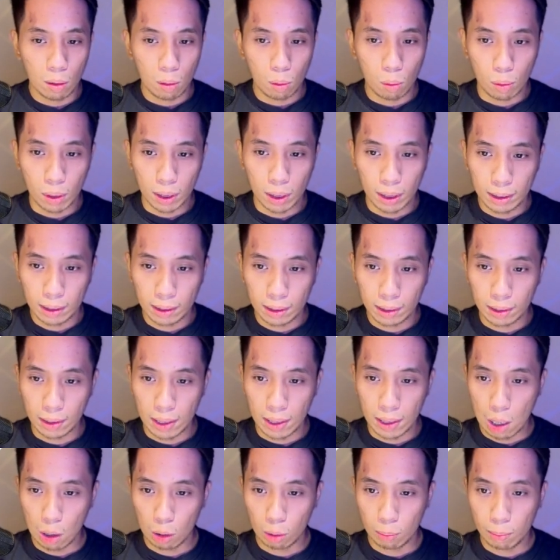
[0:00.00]
what's
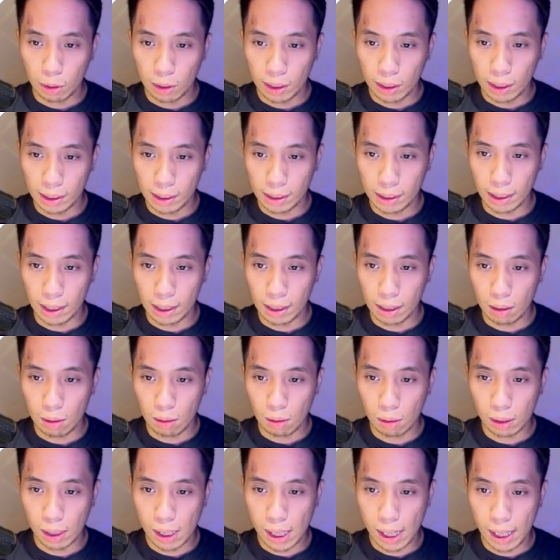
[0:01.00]
the output is gonna
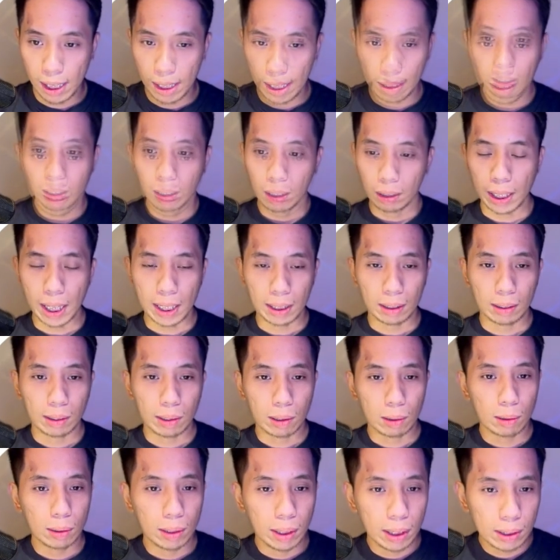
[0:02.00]
look like. All right,
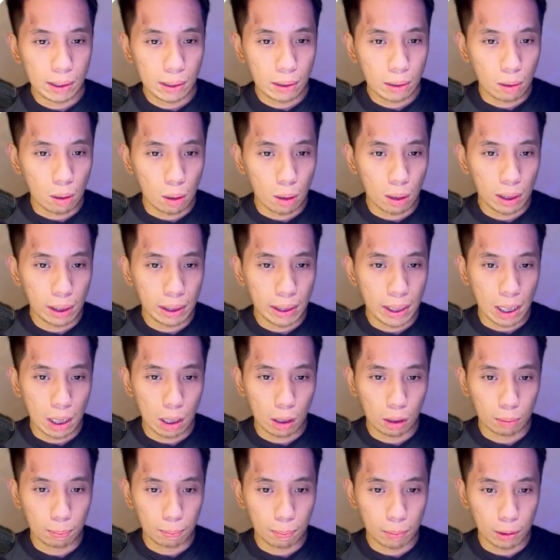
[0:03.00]
so these are all the
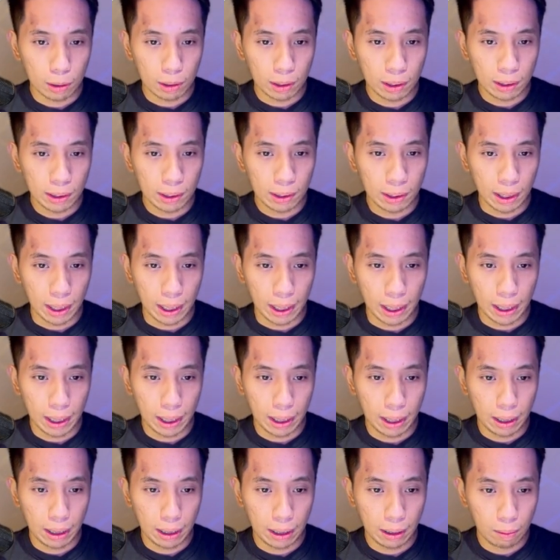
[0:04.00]
outputs,
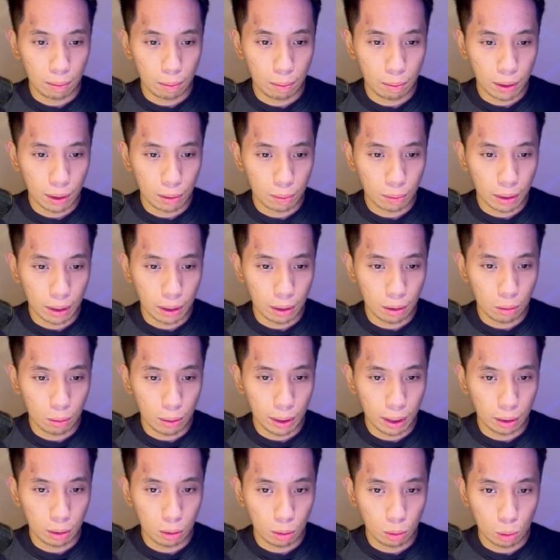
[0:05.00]
and what we're
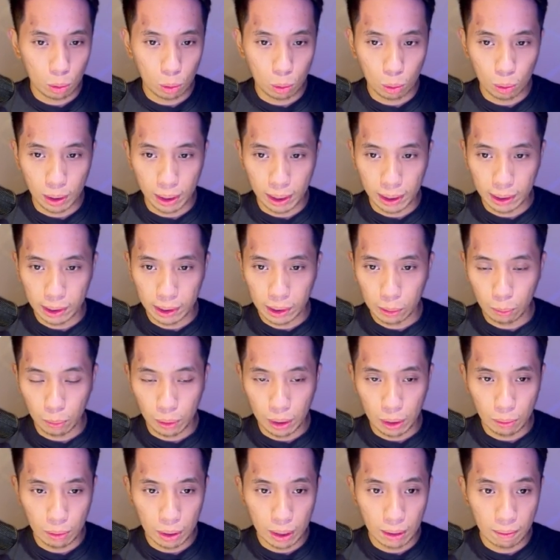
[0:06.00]
going to do is
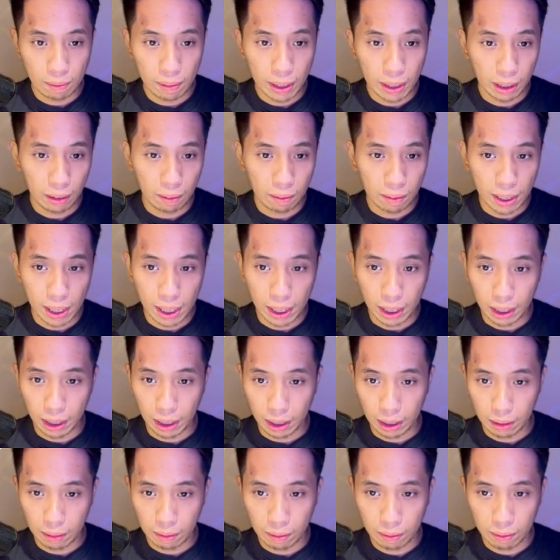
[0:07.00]
we will verify
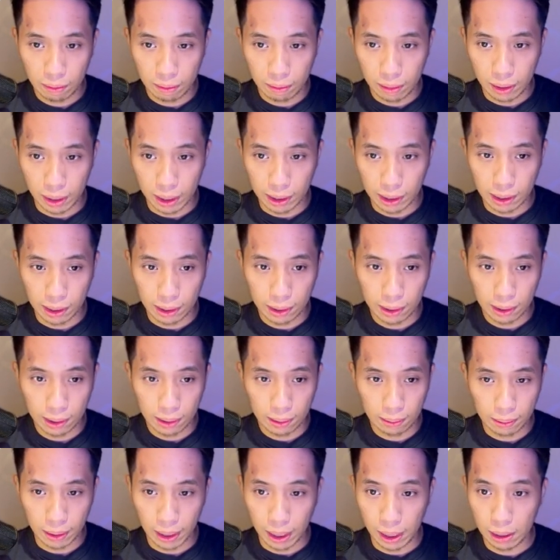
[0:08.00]
if this
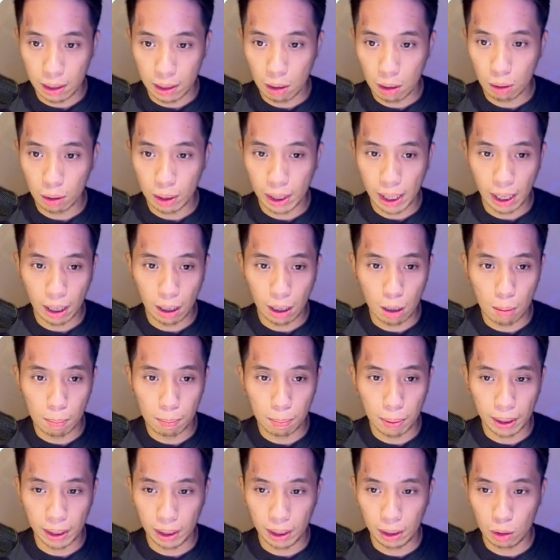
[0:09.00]
is really the correct
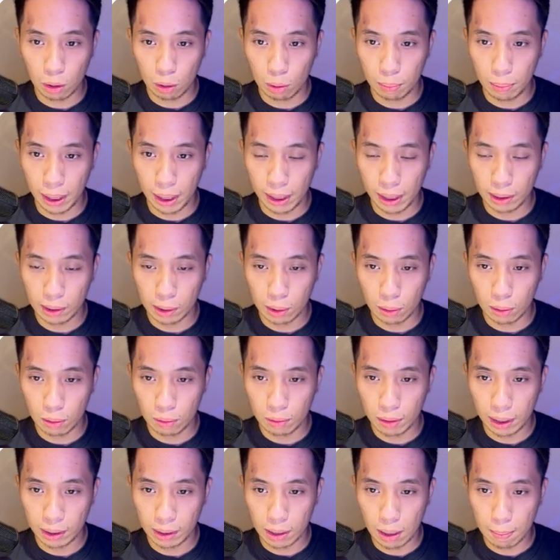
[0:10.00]
company domain. So
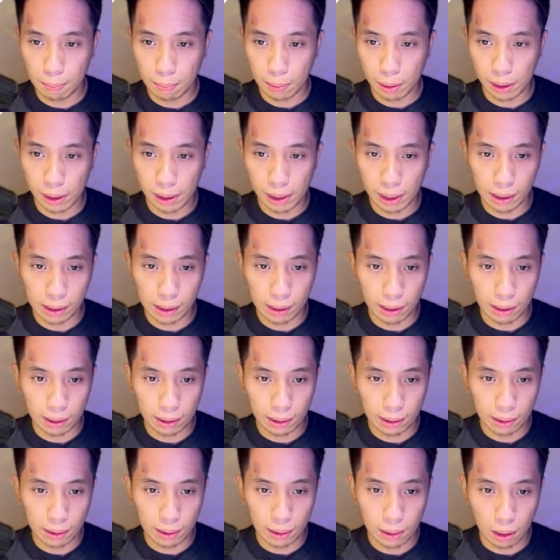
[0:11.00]
for example, this
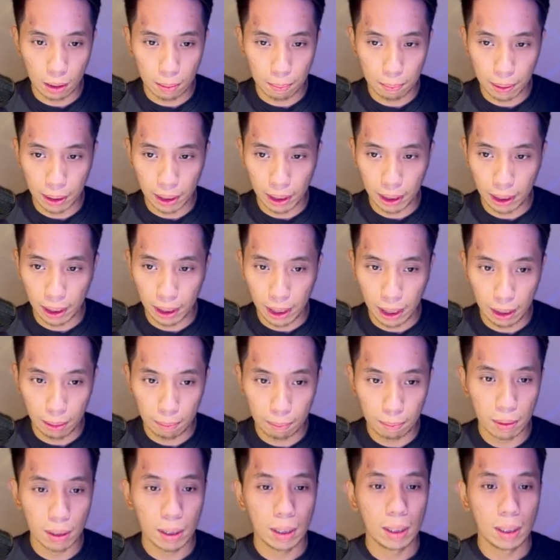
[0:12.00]
is the company name,